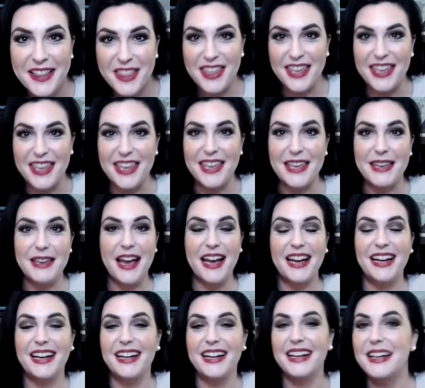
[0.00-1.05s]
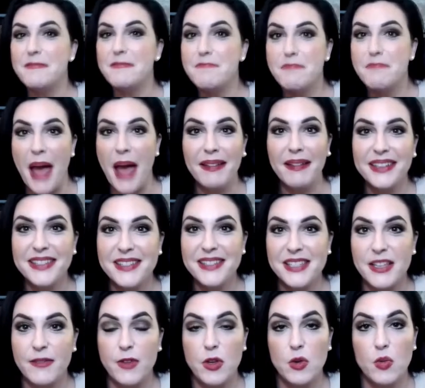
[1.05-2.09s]
the balance,
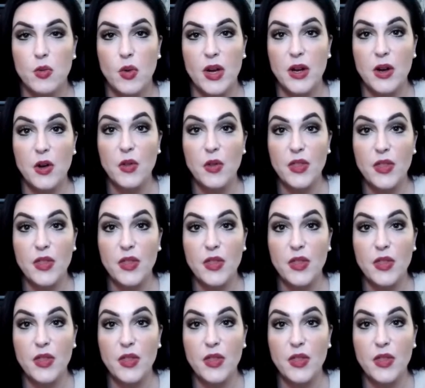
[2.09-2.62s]
if you will,